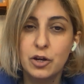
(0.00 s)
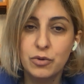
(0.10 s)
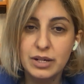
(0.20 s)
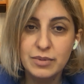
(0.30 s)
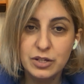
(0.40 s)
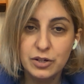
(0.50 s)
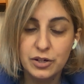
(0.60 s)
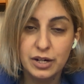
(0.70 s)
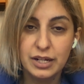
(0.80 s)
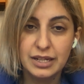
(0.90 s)
Creams
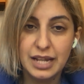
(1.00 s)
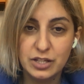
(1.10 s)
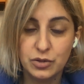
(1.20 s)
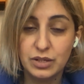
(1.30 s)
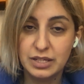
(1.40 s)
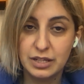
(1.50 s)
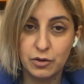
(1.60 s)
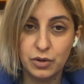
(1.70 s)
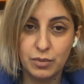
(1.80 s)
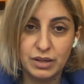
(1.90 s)
are less greasy than
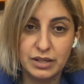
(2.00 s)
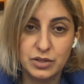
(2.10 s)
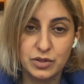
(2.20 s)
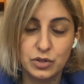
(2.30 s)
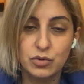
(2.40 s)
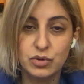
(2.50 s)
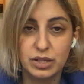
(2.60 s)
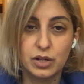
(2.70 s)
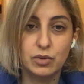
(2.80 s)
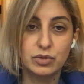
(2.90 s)
ointment, so it's usually
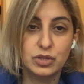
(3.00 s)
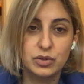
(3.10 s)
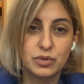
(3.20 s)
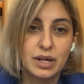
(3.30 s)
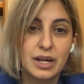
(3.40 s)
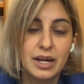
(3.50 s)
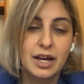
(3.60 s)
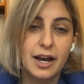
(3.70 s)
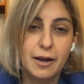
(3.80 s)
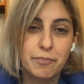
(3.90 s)
the go-to
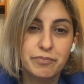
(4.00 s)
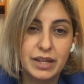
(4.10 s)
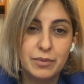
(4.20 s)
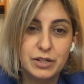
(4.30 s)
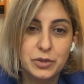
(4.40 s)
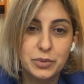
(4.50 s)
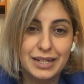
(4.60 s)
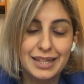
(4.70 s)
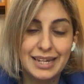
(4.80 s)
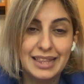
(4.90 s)
in
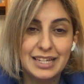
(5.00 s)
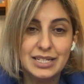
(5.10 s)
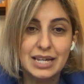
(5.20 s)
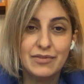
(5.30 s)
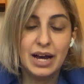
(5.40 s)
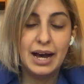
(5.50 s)
between thing, and they just have a